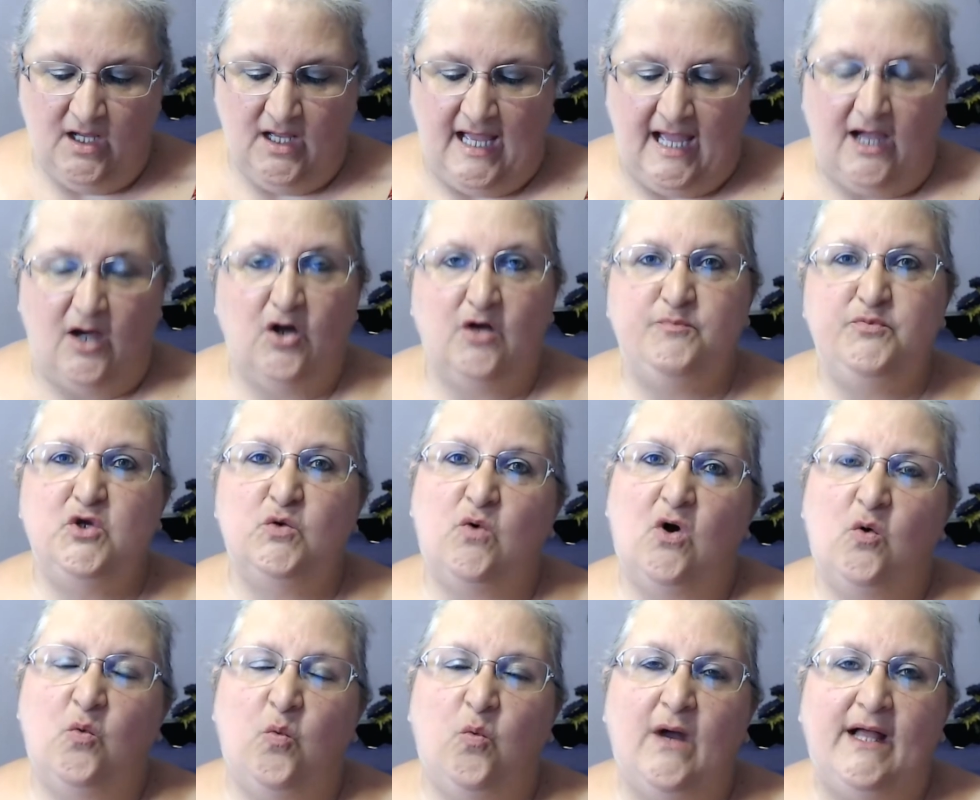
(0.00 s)
I hope you
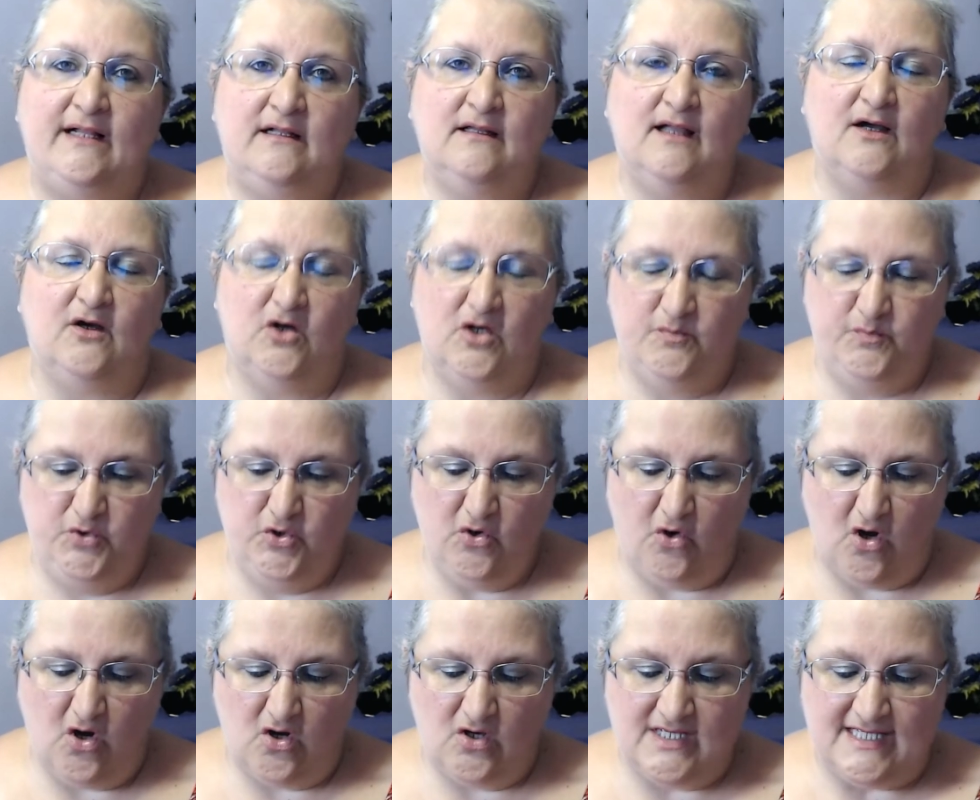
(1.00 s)
are well. I hope you
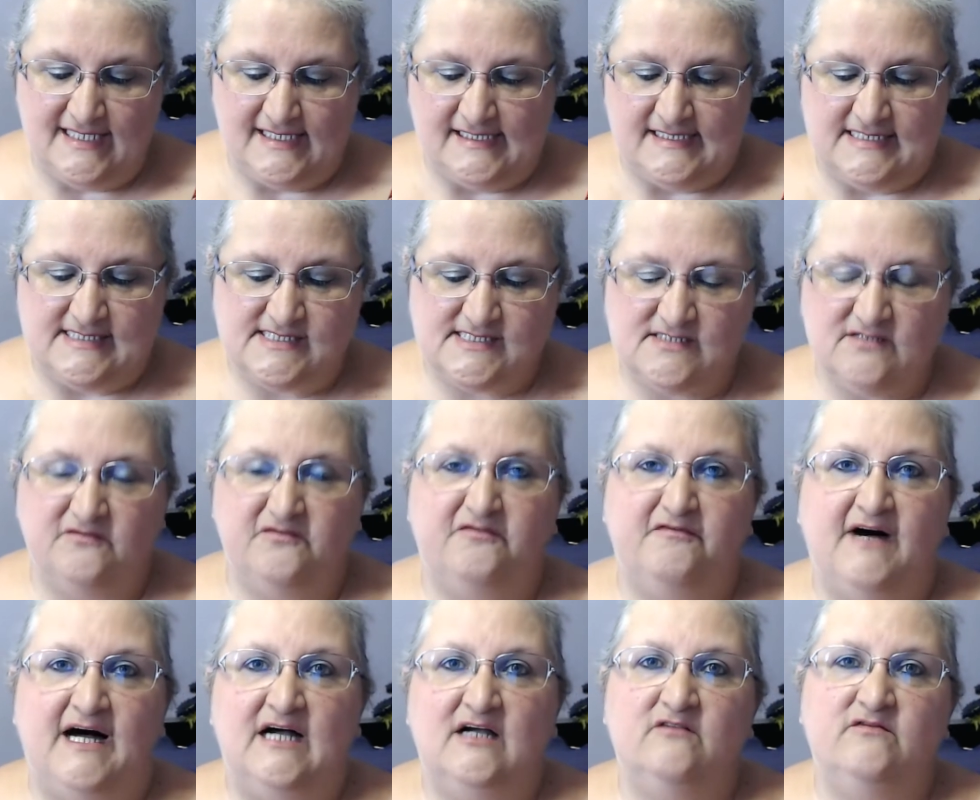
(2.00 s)
are
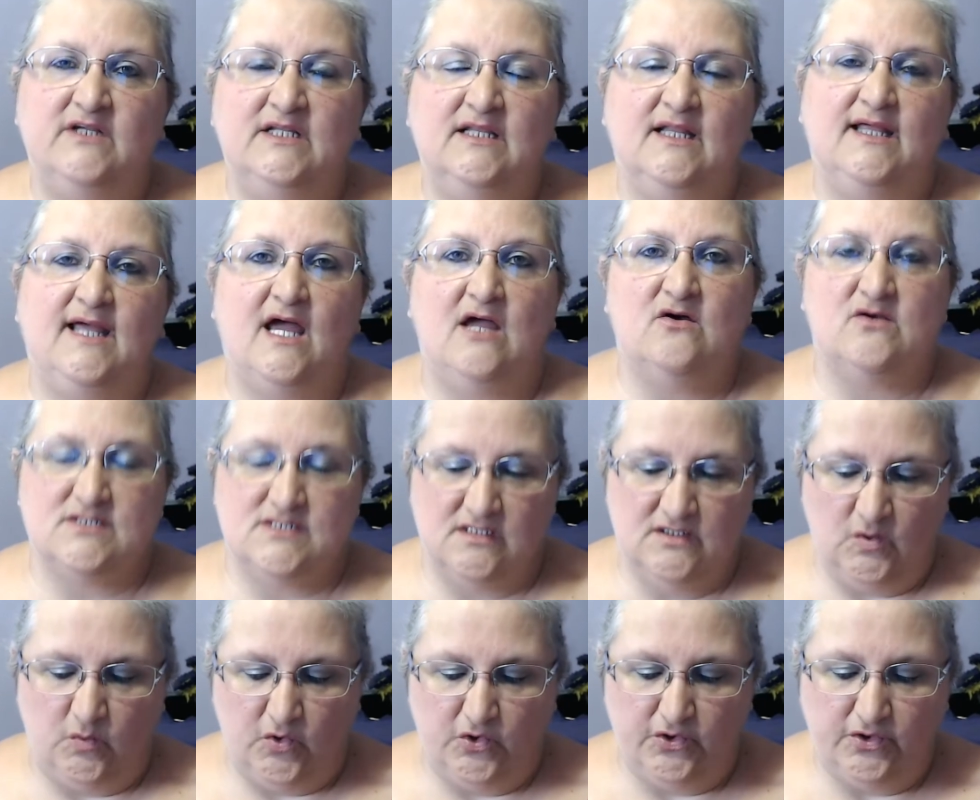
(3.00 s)
surviving the chaos in the
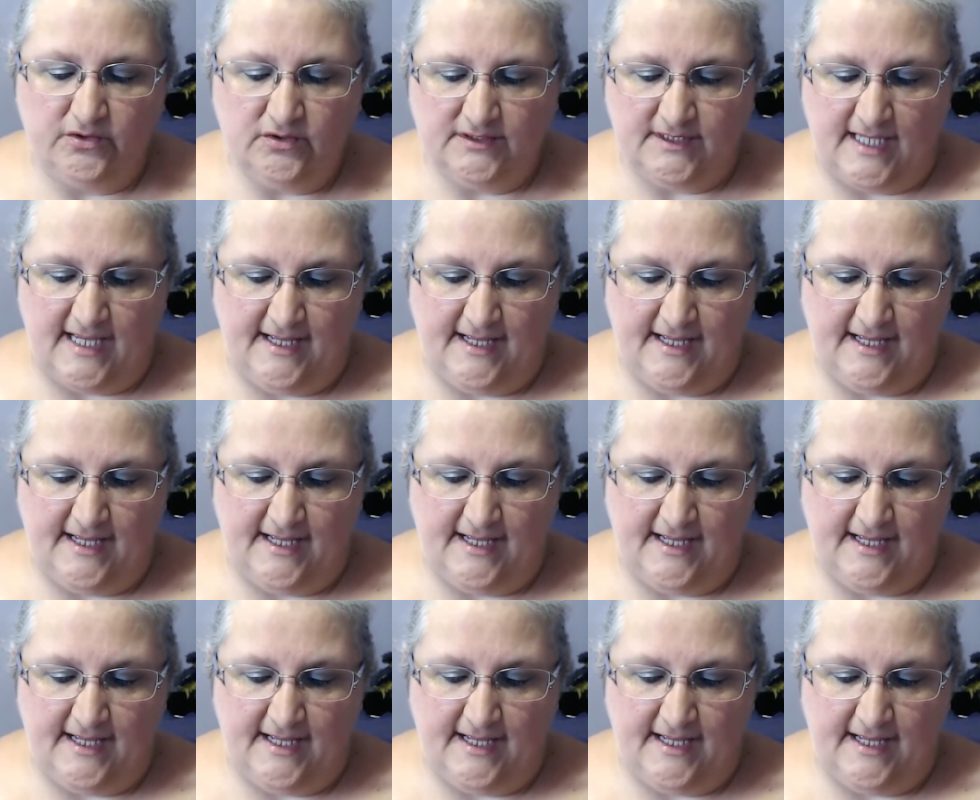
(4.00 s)
world.